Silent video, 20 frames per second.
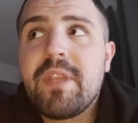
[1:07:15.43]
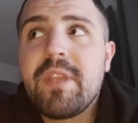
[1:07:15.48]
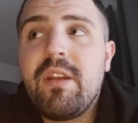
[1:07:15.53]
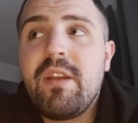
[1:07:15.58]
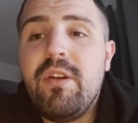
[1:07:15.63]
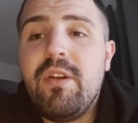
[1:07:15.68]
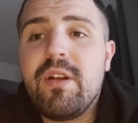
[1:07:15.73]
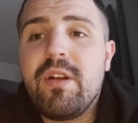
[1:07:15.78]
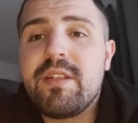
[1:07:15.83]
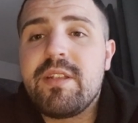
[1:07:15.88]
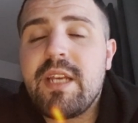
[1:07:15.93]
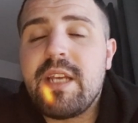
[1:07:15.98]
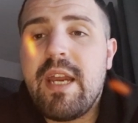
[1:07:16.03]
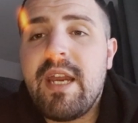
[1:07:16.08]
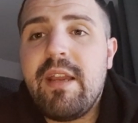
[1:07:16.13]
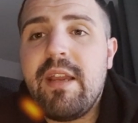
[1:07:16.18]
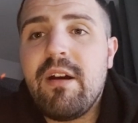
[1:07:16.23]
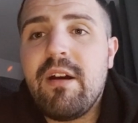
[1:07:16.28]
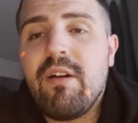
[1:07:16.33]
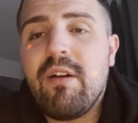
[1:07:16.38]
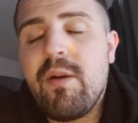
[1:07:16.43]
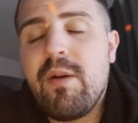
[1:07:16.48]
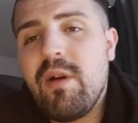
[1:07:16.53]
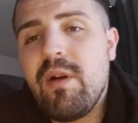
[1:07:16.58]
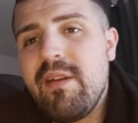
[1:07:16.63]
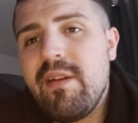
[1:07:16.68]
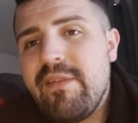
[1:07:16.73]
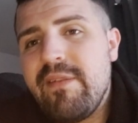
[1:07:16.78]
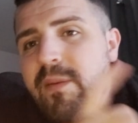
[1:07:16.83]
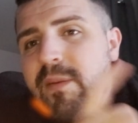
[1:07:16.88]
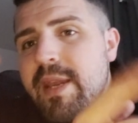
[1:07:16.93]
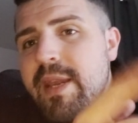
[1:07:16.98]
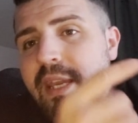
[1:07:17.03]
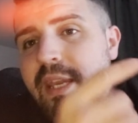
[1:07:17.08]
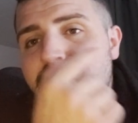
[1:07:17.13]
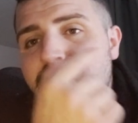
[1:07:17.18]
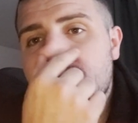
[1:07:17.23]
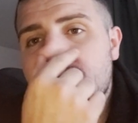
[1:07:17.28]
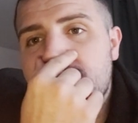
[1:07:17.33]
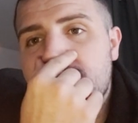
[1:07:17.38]
you could say, all right, well, if I make it
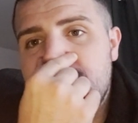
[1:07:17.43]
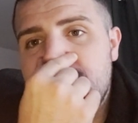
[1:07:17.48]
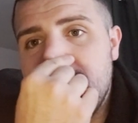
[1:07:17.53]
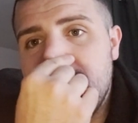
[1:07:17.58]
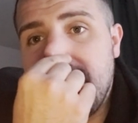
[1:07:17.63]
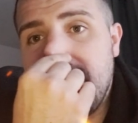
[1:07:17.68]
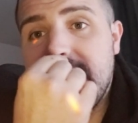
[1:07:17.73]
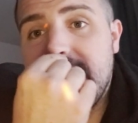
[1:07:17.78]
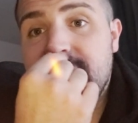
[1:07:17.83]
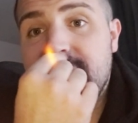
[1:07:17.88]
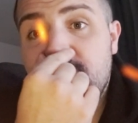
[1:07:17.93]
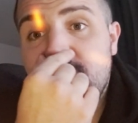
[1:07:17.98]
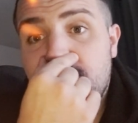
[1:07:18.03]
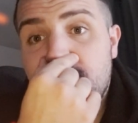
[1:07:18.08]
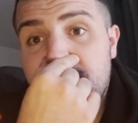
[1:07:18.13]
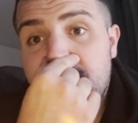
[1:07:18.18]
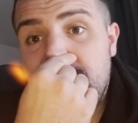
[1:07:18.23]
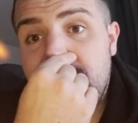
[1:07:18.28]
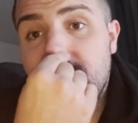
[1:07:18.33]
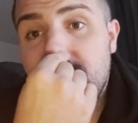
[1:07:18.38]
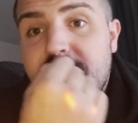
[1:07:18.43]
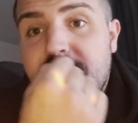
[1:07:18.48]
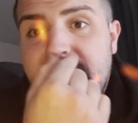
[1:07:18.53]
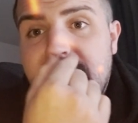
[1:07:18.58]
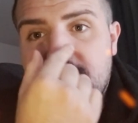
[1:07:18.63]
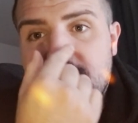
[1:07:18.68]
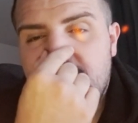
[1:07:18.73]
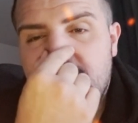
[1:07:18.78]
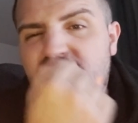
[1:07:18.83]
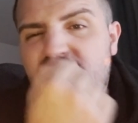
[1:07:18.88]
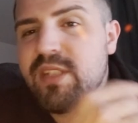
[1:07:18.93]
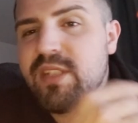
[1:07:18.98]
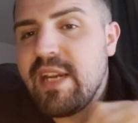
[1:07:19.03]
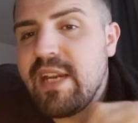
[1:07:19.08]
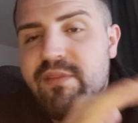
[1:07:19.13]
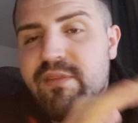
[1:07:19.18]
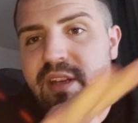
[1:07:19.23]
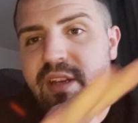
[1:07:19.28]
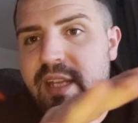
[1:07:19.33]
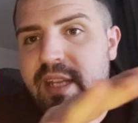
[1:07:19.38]
your objective in your baseline, you're
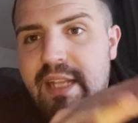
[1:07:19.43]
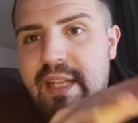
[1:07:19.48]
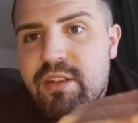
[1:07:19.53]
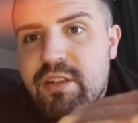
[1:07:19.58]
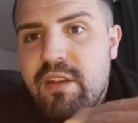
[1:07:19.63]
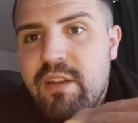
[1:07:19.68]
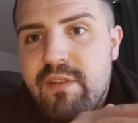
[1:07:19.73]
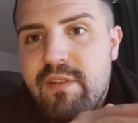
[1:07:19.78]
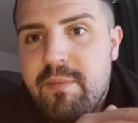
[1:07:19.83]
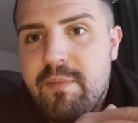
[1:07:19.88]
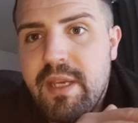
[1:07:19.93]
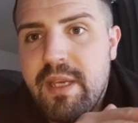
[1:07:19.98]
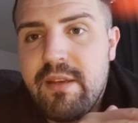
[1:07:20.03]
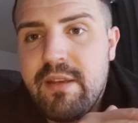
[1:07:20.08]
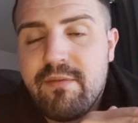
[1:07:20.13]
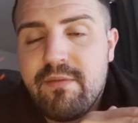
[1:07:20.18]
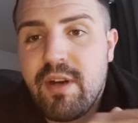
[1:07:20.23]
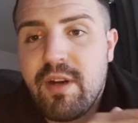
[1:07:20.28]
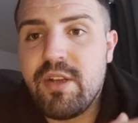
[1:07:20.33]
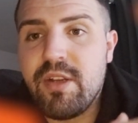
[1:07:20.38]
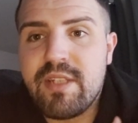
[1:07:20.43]
definitely going to get 2 VP, right?